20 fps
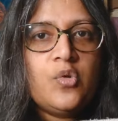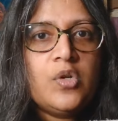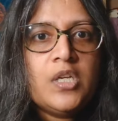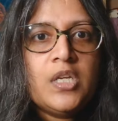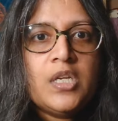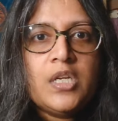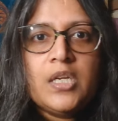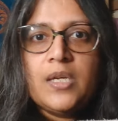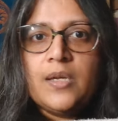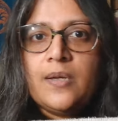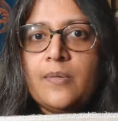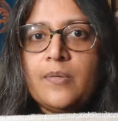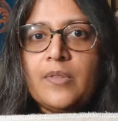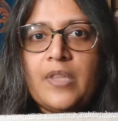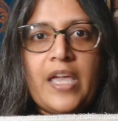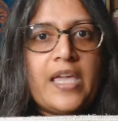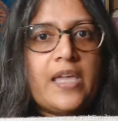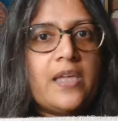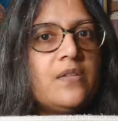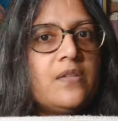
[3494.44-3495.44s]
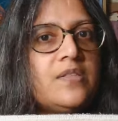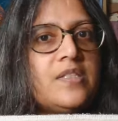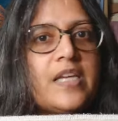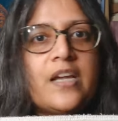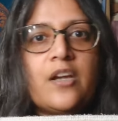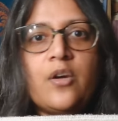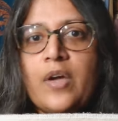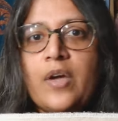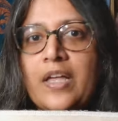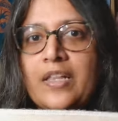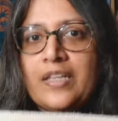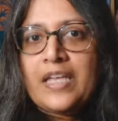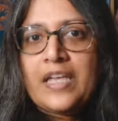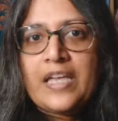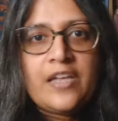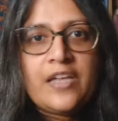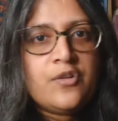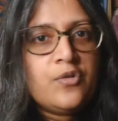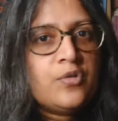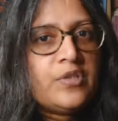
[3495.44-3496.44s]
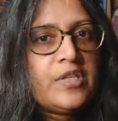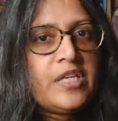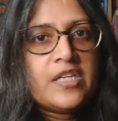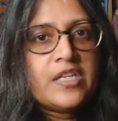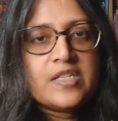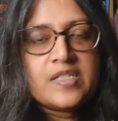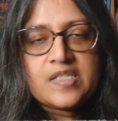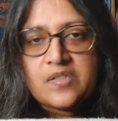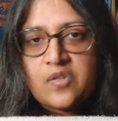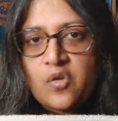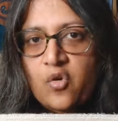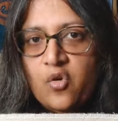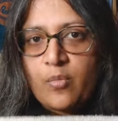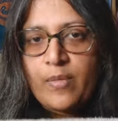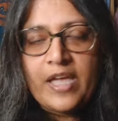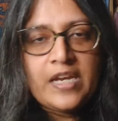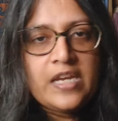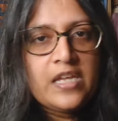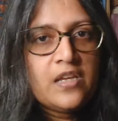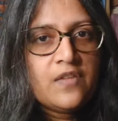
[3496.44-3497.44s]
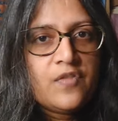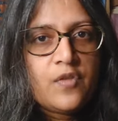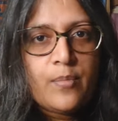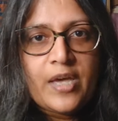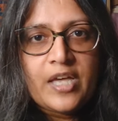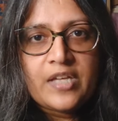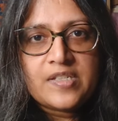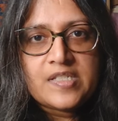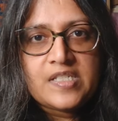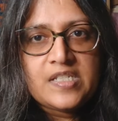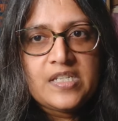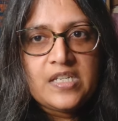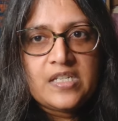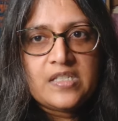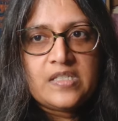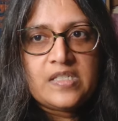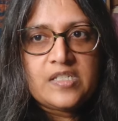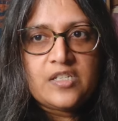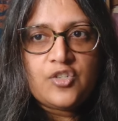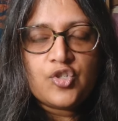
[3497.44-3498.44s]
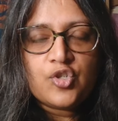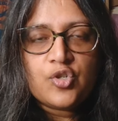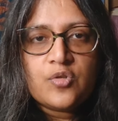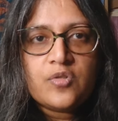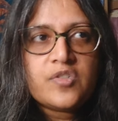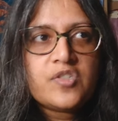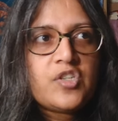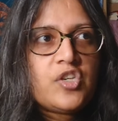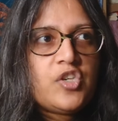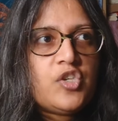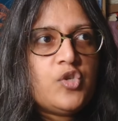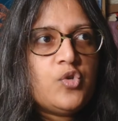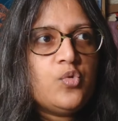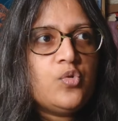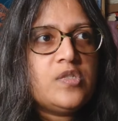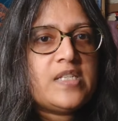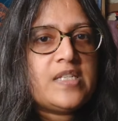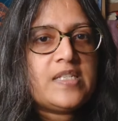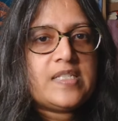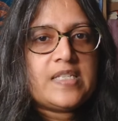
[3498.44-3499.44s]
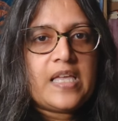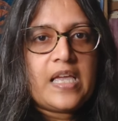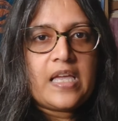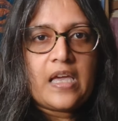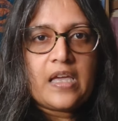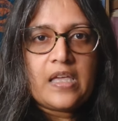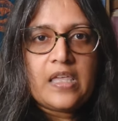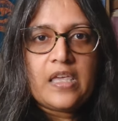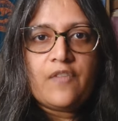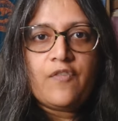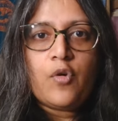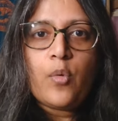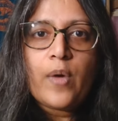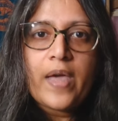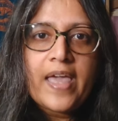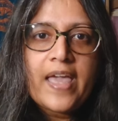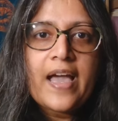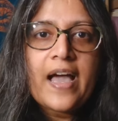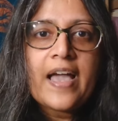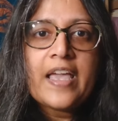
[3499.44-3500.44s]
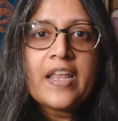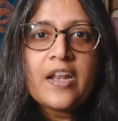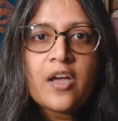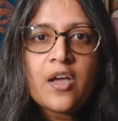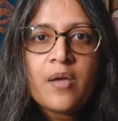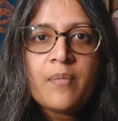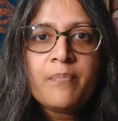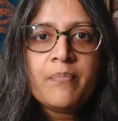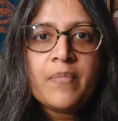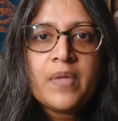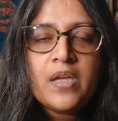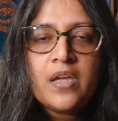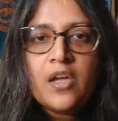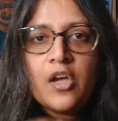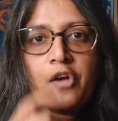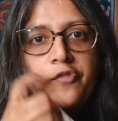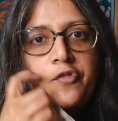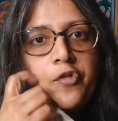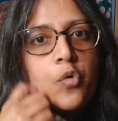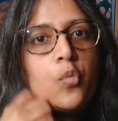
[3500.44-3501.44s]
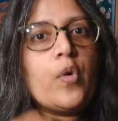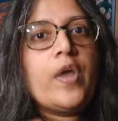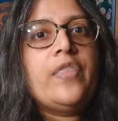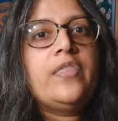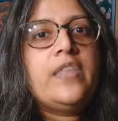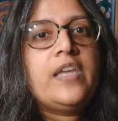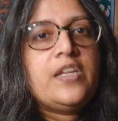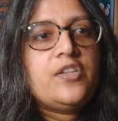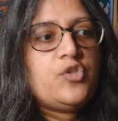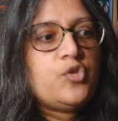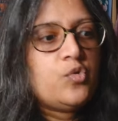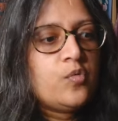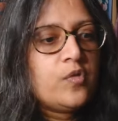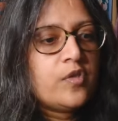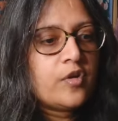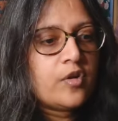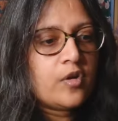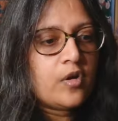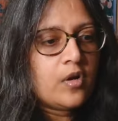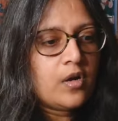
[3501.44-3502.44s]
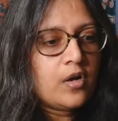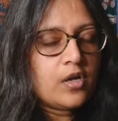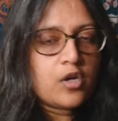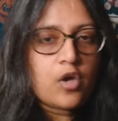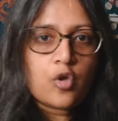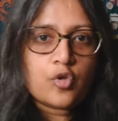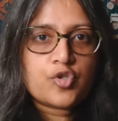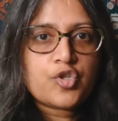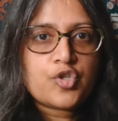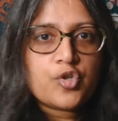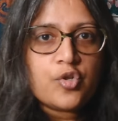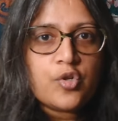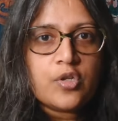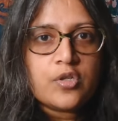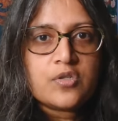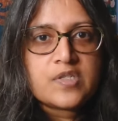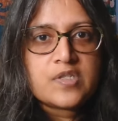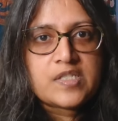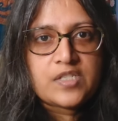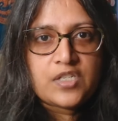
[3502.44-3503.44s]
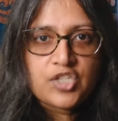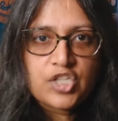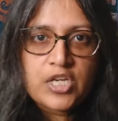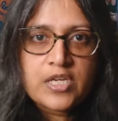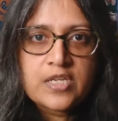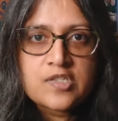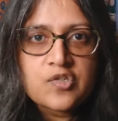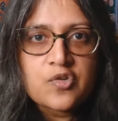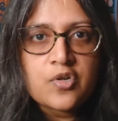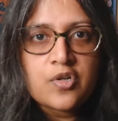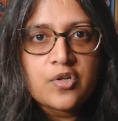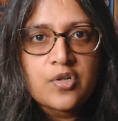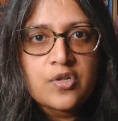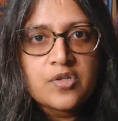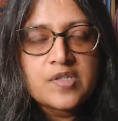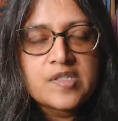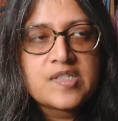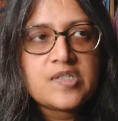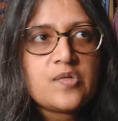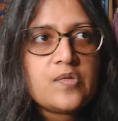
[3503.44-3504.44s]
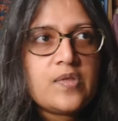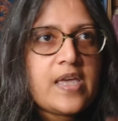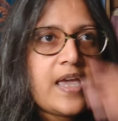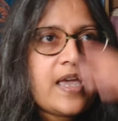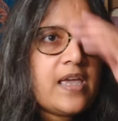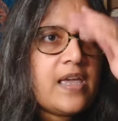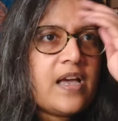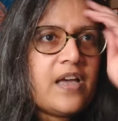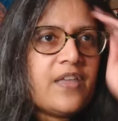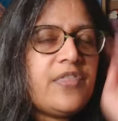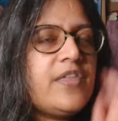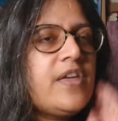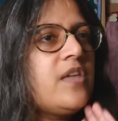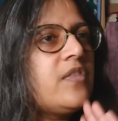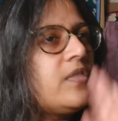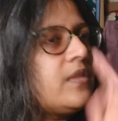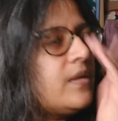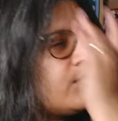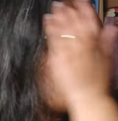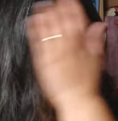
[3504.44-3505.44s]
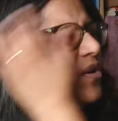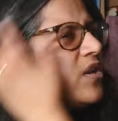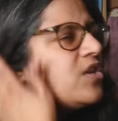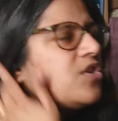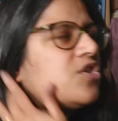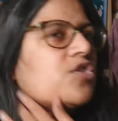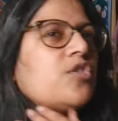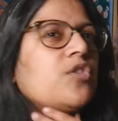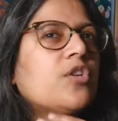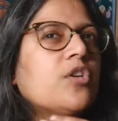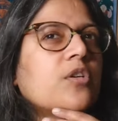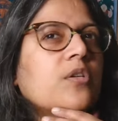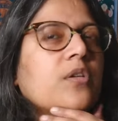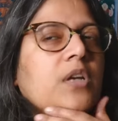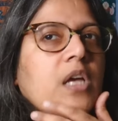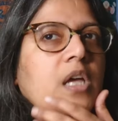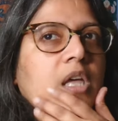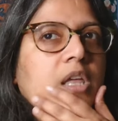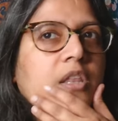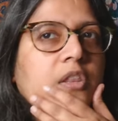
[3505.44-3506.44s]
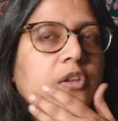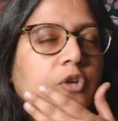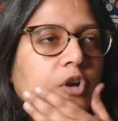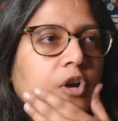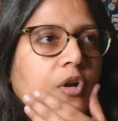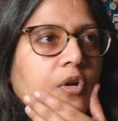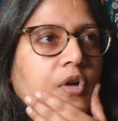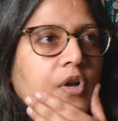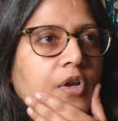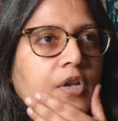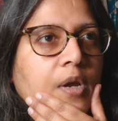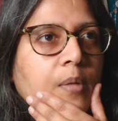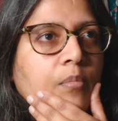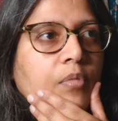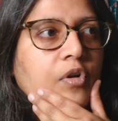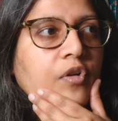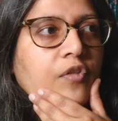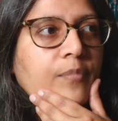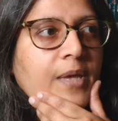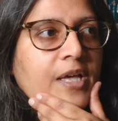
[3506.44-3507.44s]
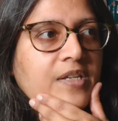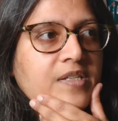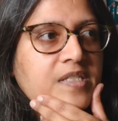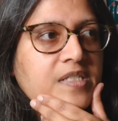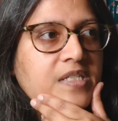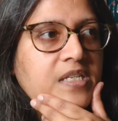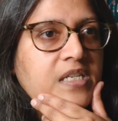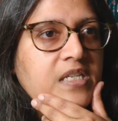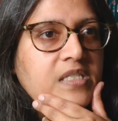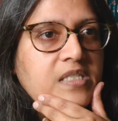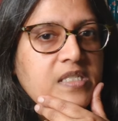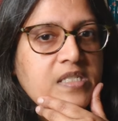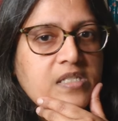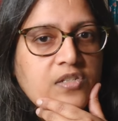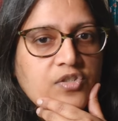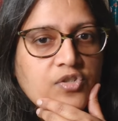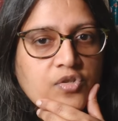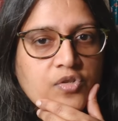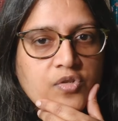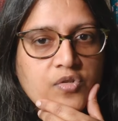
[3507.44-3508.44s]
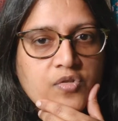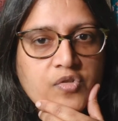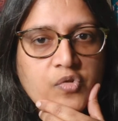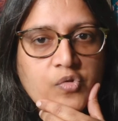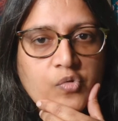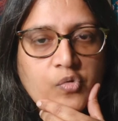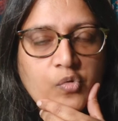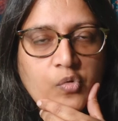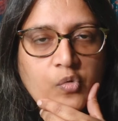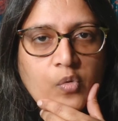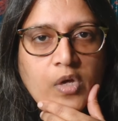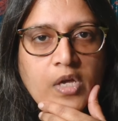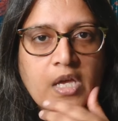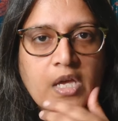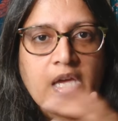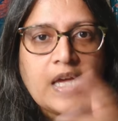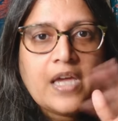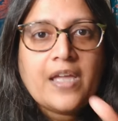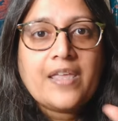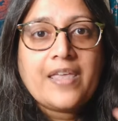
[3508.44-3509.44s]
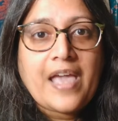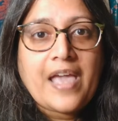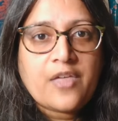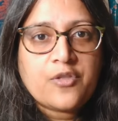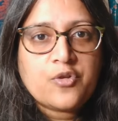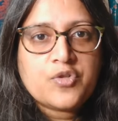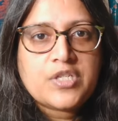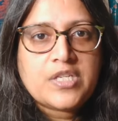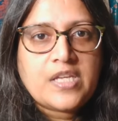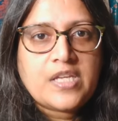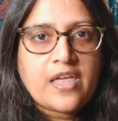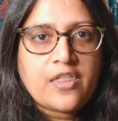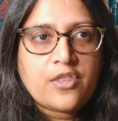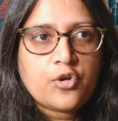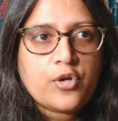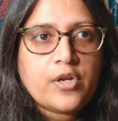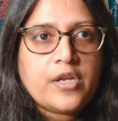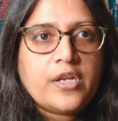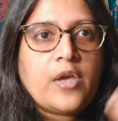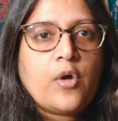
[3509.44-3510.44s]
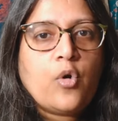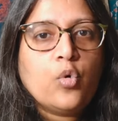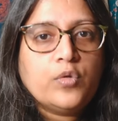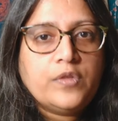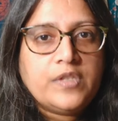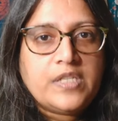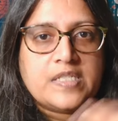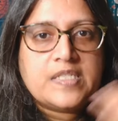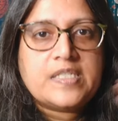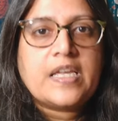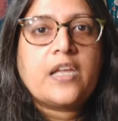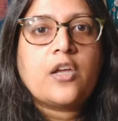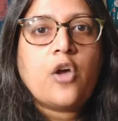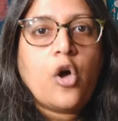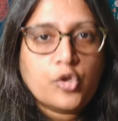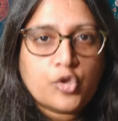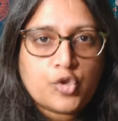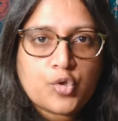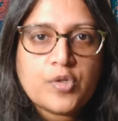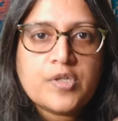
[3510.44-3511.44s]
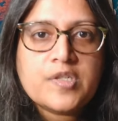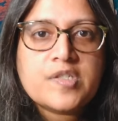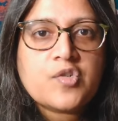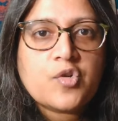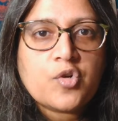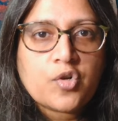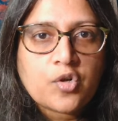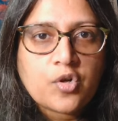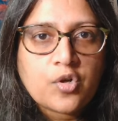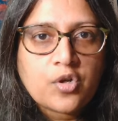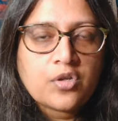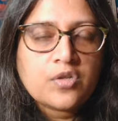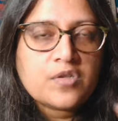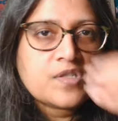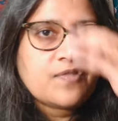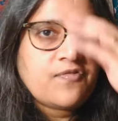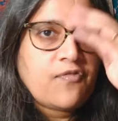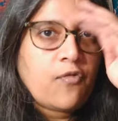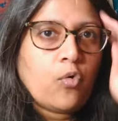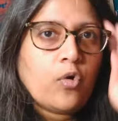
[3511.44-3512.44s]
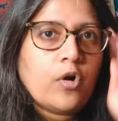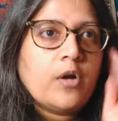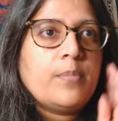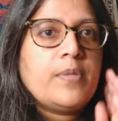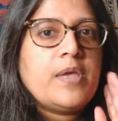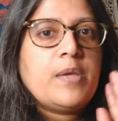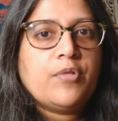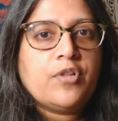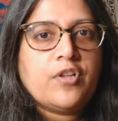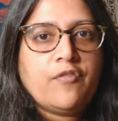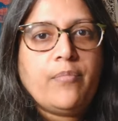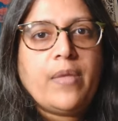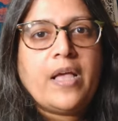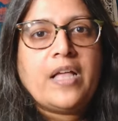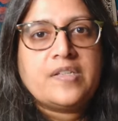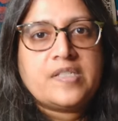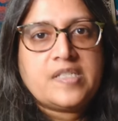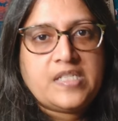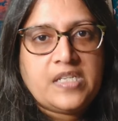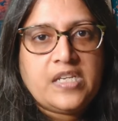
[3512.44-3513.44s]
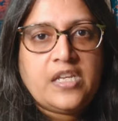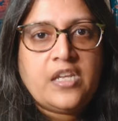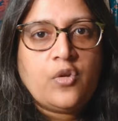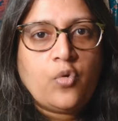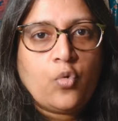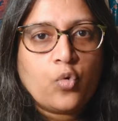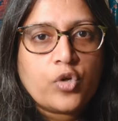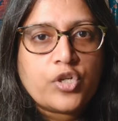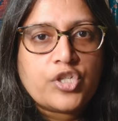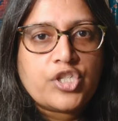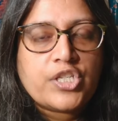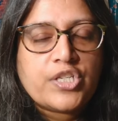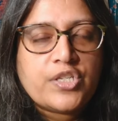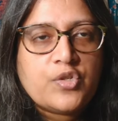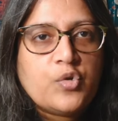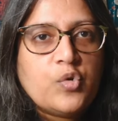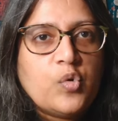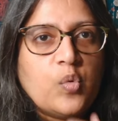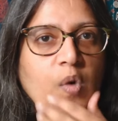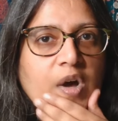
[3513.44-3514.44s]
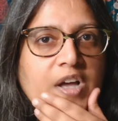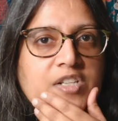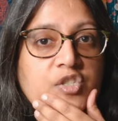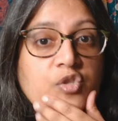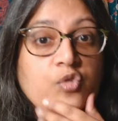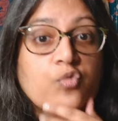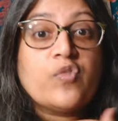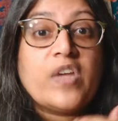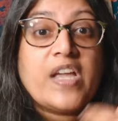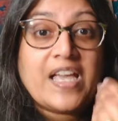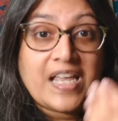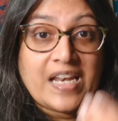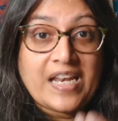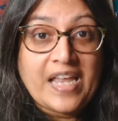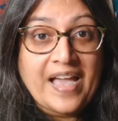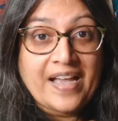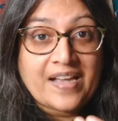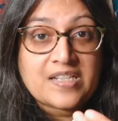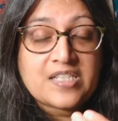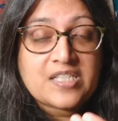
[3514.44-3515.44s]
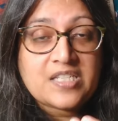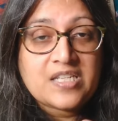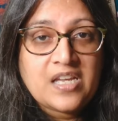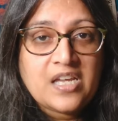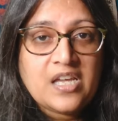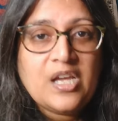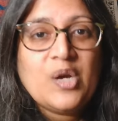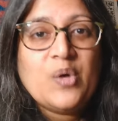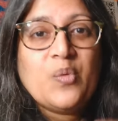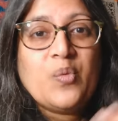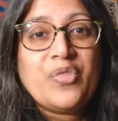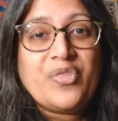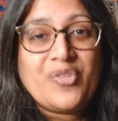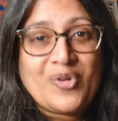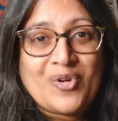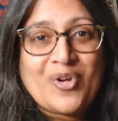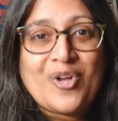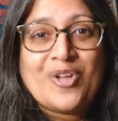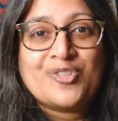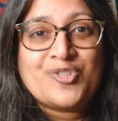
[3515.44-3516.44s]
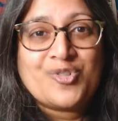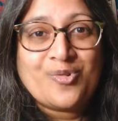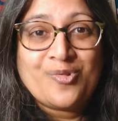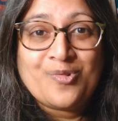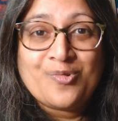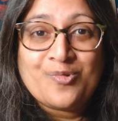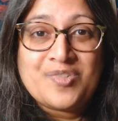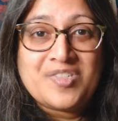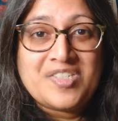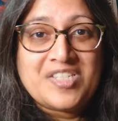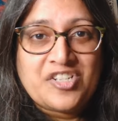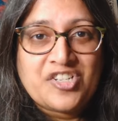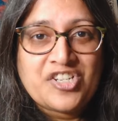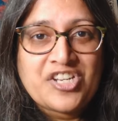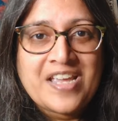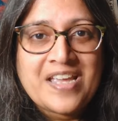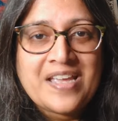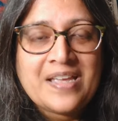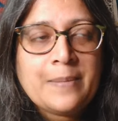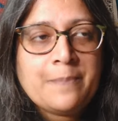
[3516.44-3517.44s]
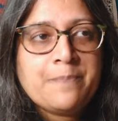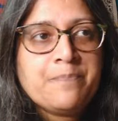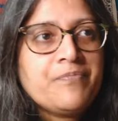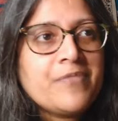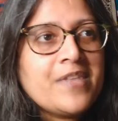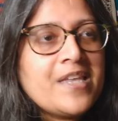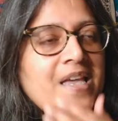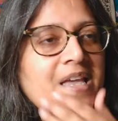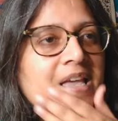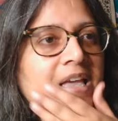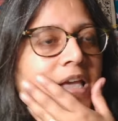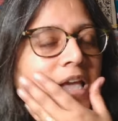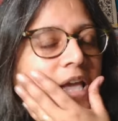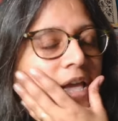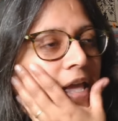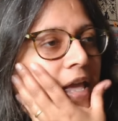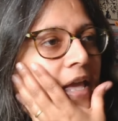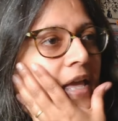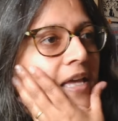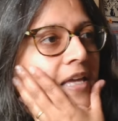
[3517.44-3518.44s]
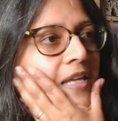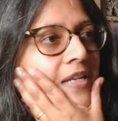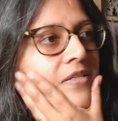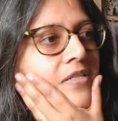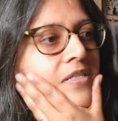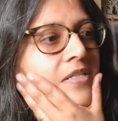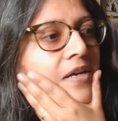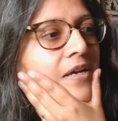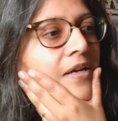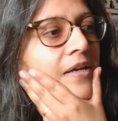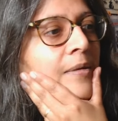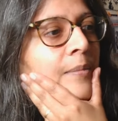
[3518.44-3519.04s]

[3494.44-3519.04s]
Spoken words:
like DecoElian or Lina's Thobe, any of the Palestinian stitchers, to use as like a giveaway item for when they do their cultural stitching circle. So I'm pretty sure there are a number of Palestinian stitchers who gather together and hold these like cultural circles for people of Palestinian origin who want to reconnect with their culture through stitching. And,